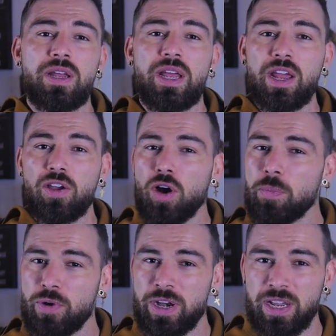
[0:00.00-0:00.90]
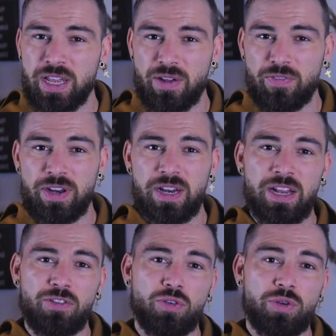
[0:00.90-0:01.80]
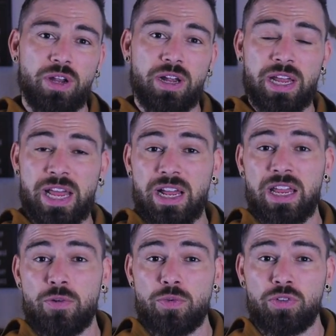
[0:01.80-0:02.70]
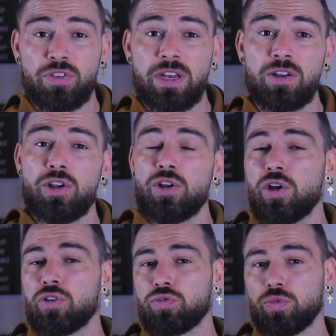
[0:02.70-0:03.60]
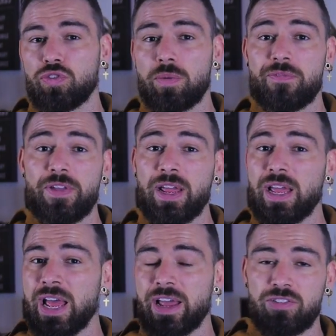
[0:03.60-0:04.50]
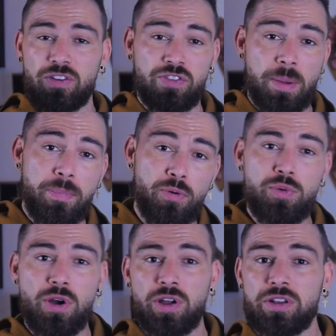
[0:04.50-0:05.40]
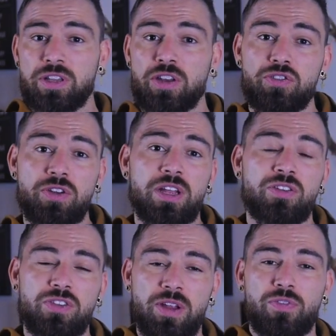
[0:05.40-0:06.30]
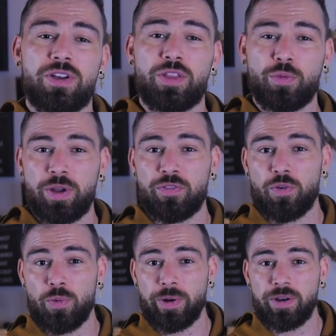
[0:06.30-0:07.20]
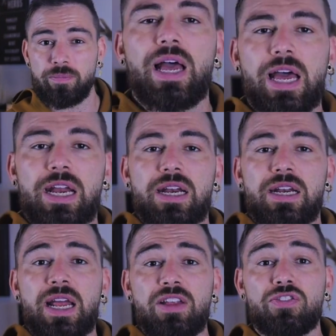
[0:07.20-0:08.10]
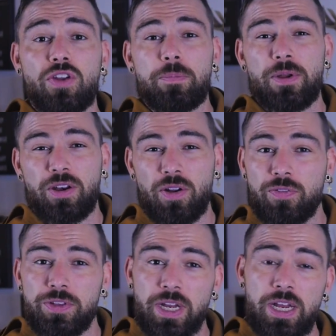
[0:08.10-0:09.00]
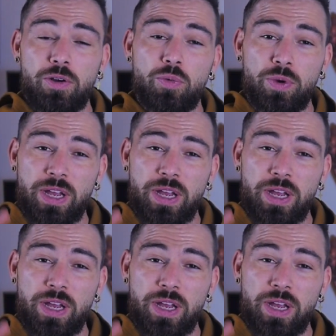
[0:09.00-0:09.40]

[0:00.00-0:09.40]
Incorporating caffeine into your hair care routine through something as a shampoo or conditioner is definitely the way forward. And last subject of the day, we